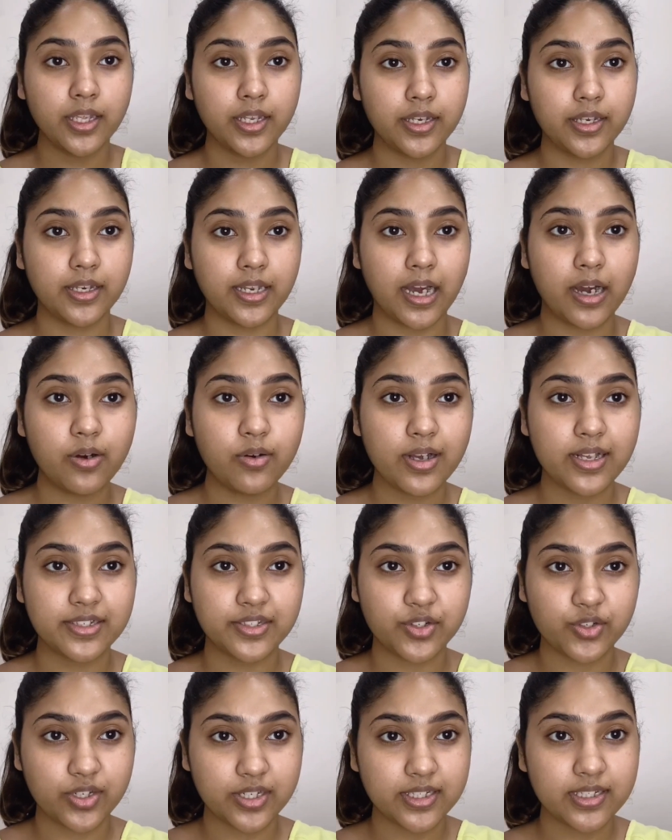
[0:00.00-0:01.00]
Now,
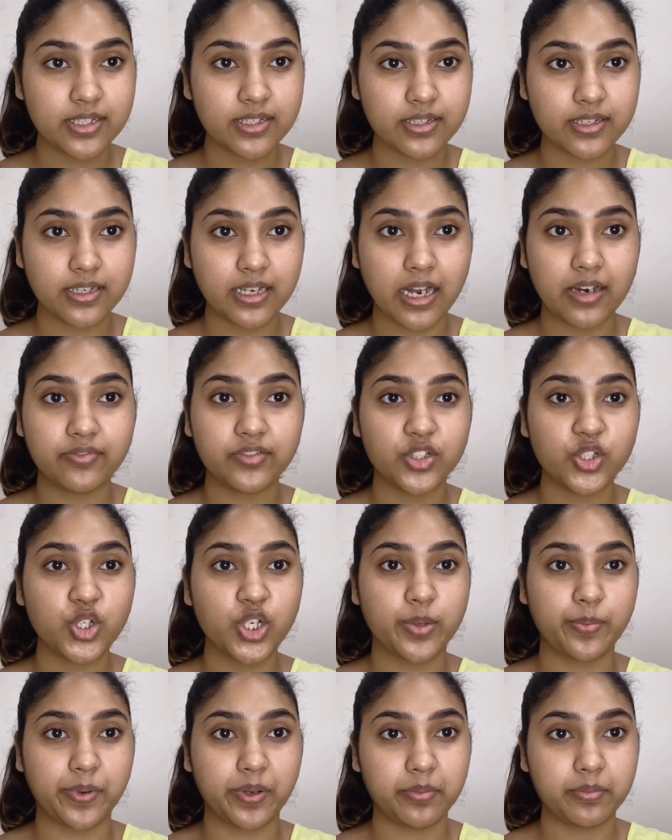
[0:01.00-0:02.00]
as you can see, after
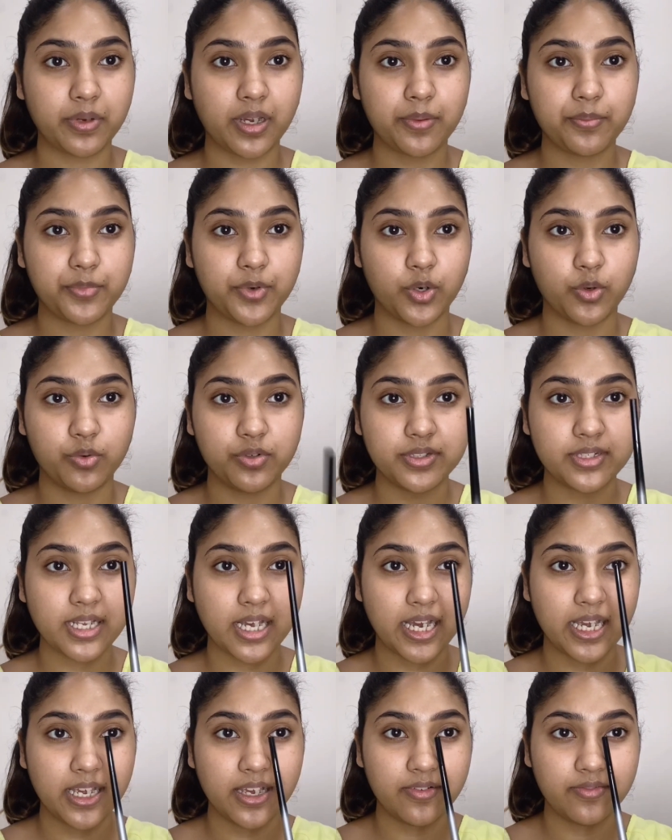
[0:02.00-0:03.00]
shaping my brows,
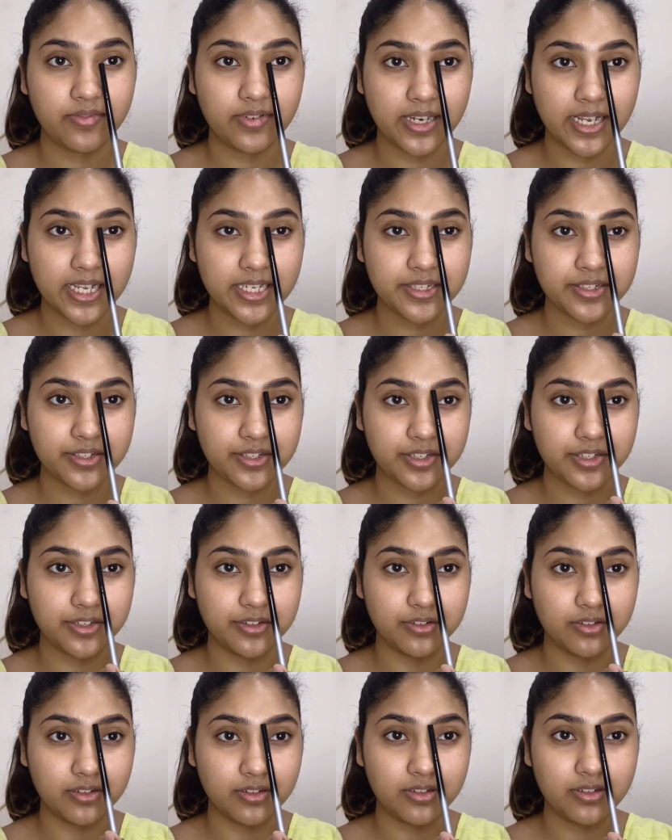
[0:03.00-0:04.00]
I have less
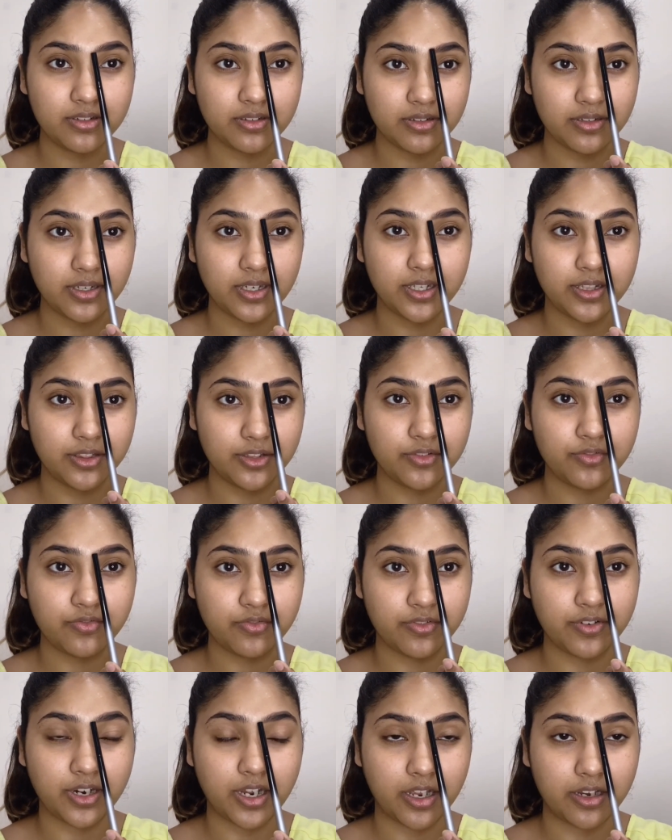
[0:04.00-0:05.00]
here in the
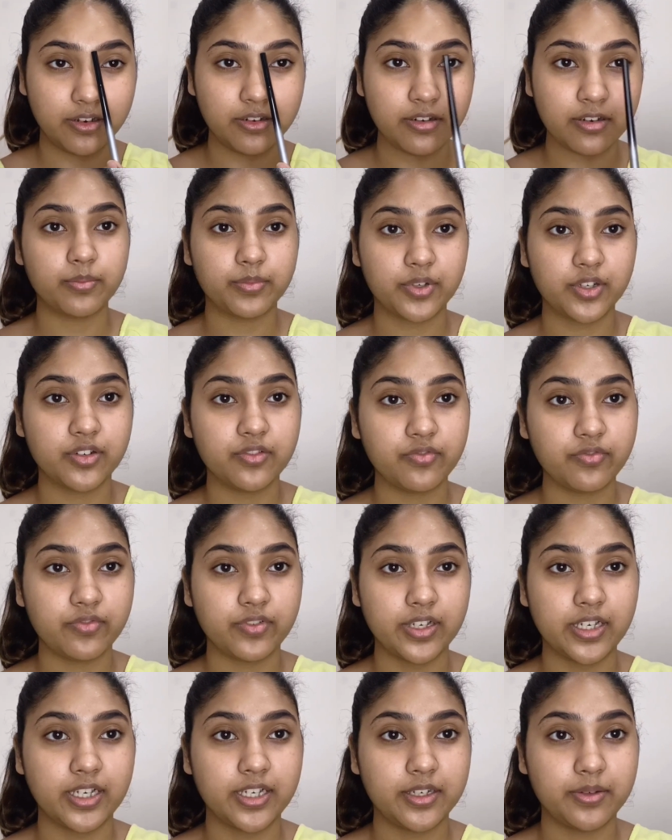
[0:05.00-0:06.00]
front. I'm gonna
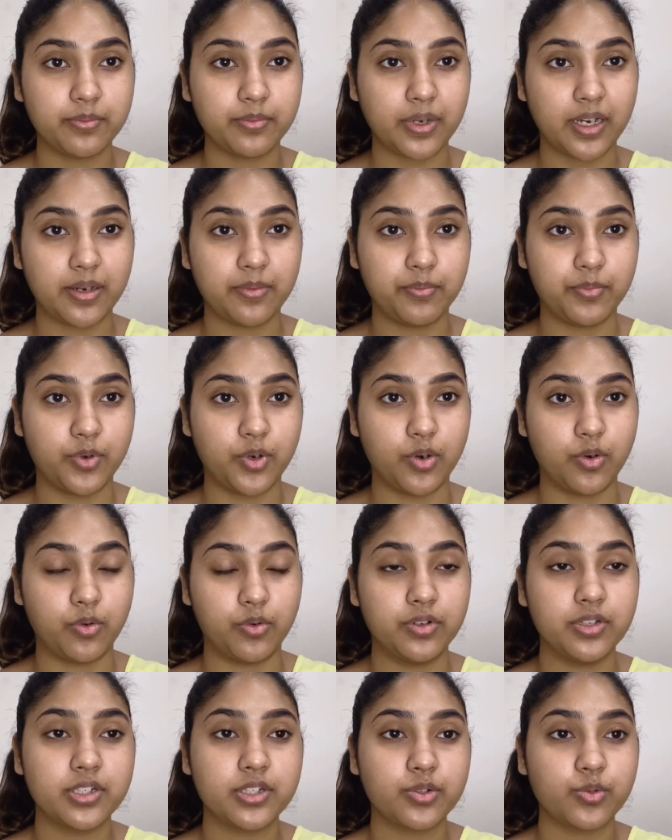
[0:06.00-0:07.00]
fillet my
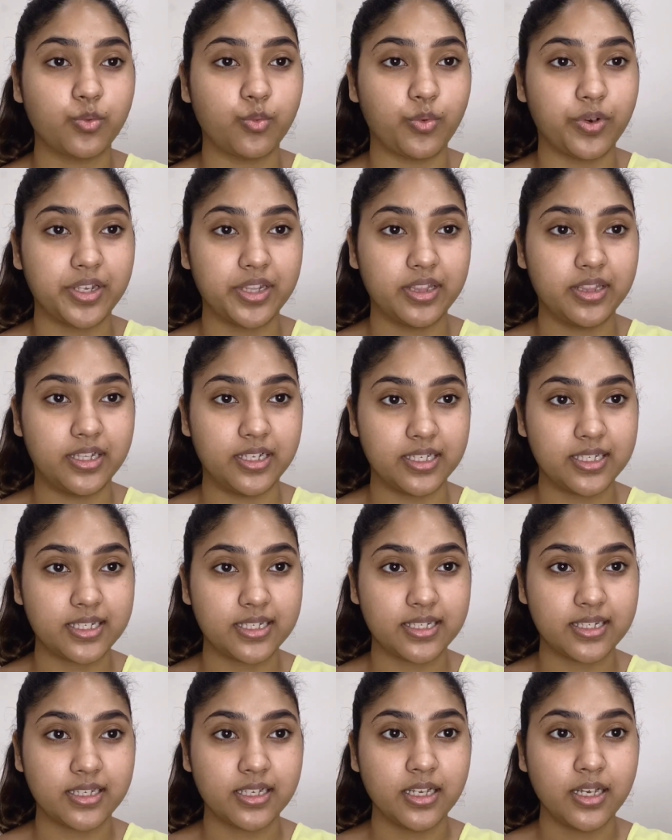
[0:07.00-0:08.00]
brows with
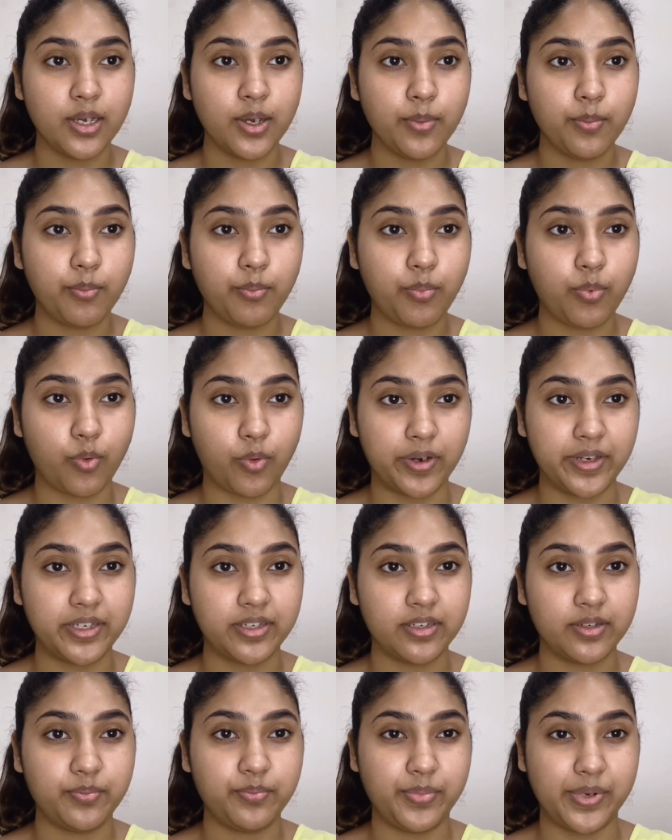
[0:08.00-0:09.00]
this
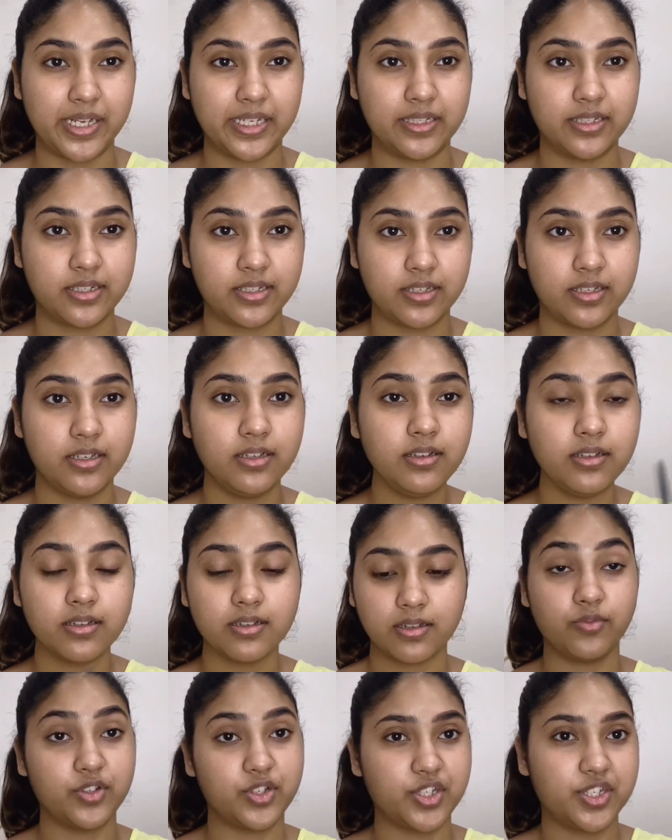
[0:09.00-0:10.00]
pointed pencil,
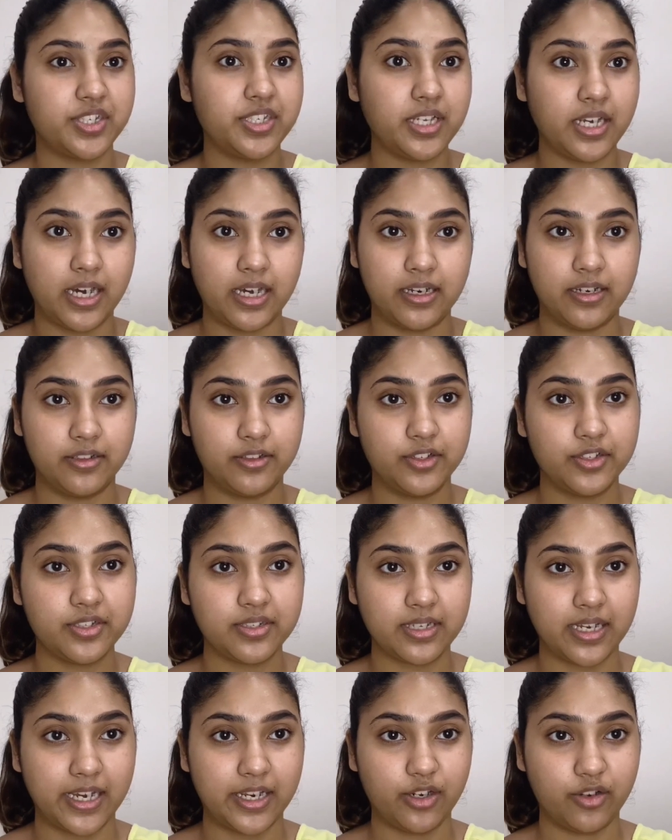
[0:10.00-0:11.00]
which is the another
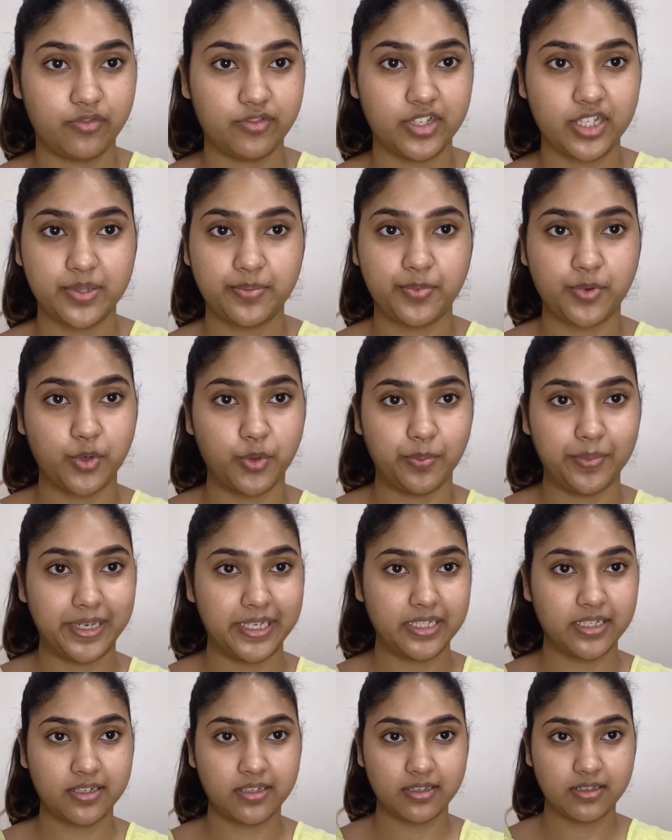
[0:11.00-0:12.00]
side of this brow
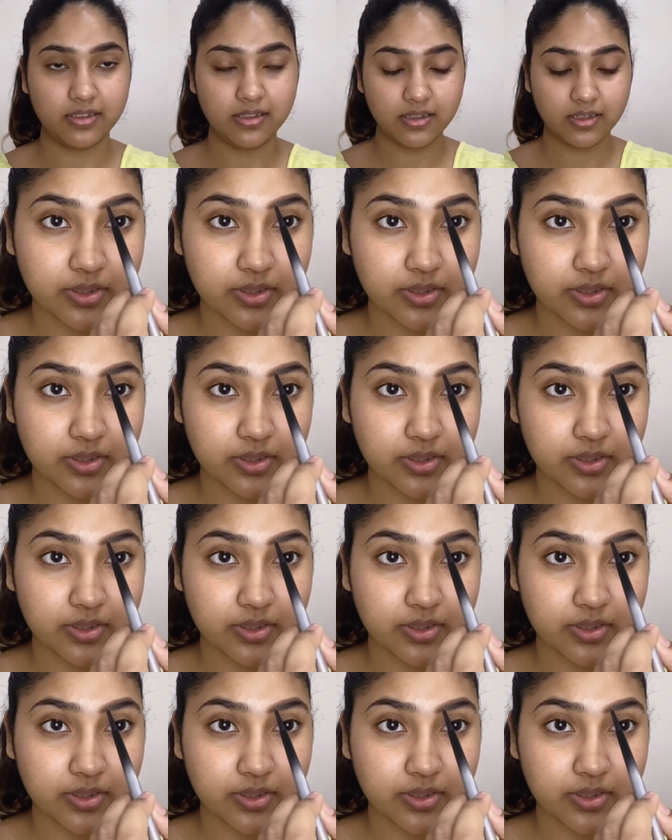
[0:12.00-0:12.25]
pencil.